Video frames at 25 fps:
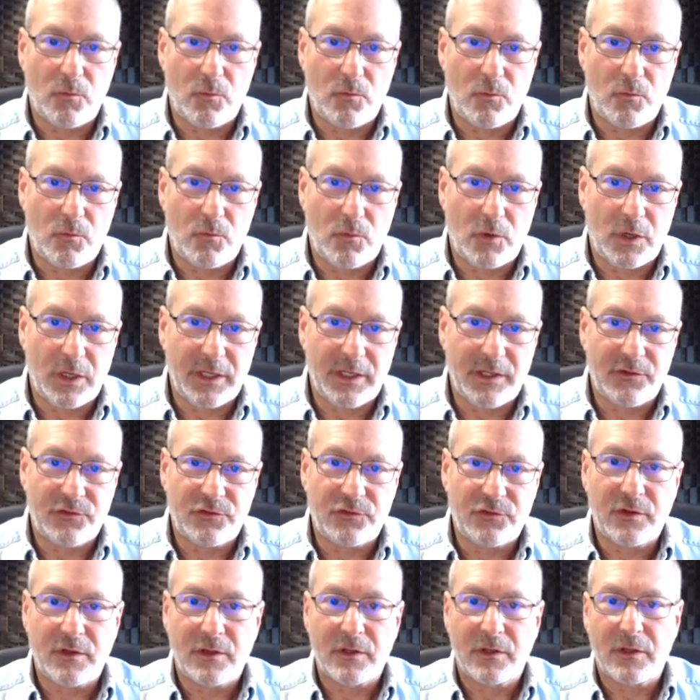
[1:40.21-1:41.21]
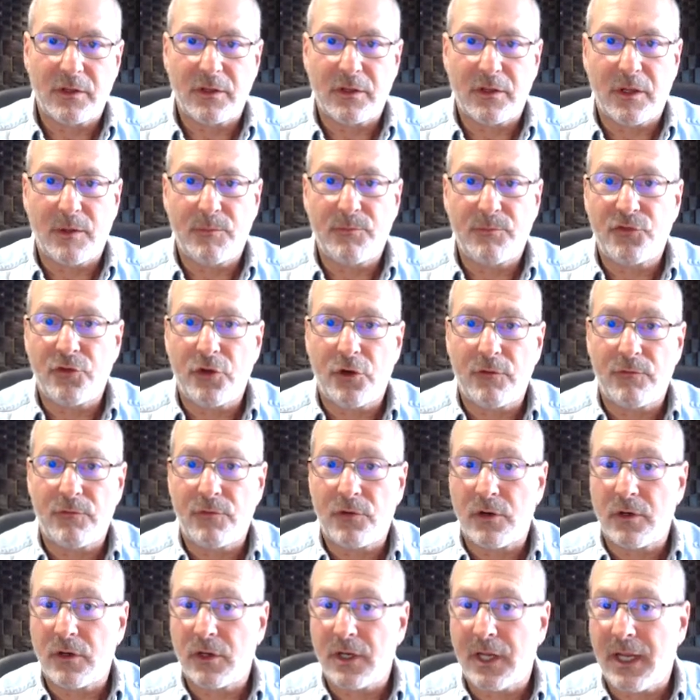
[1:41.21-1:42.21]
what is
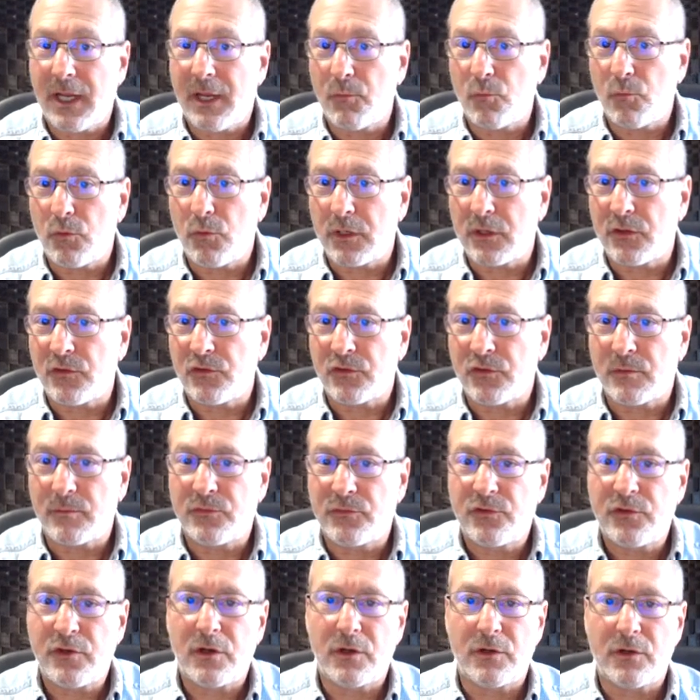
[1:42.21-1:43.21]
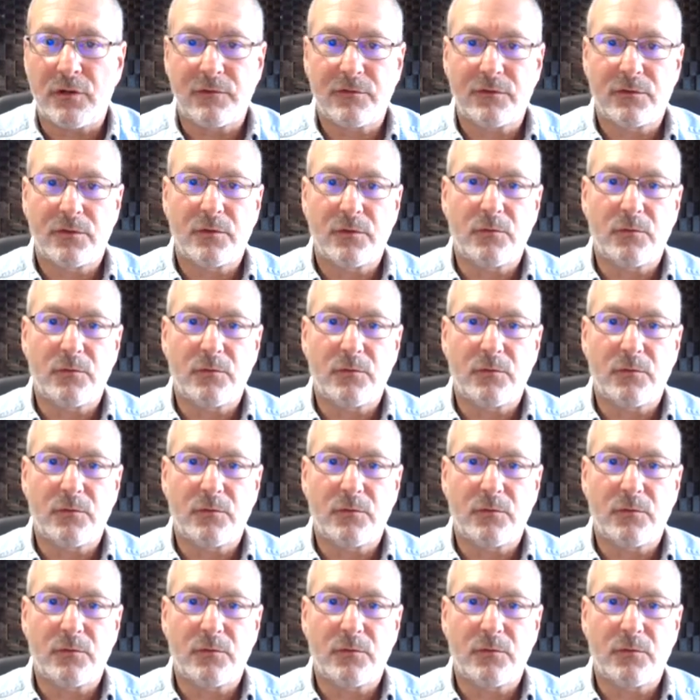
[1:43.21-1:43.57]
observer and what is observed,